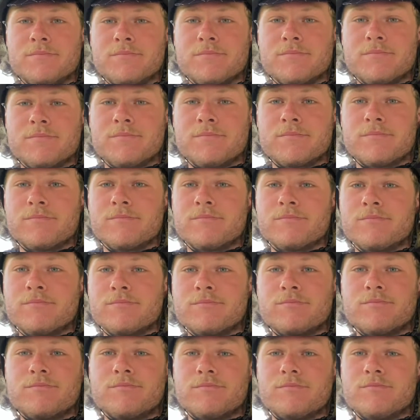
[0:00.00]

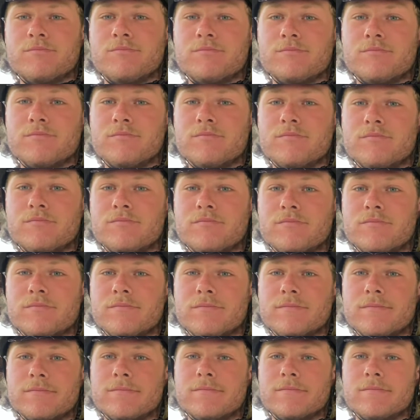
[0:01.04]

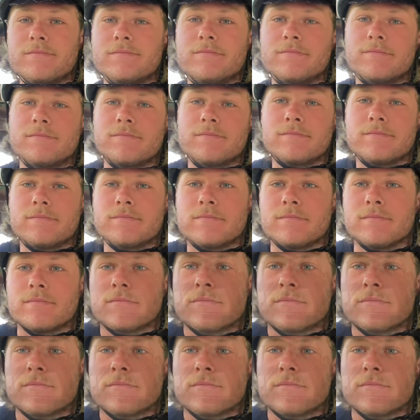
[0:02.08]
No one is speaking in this clip.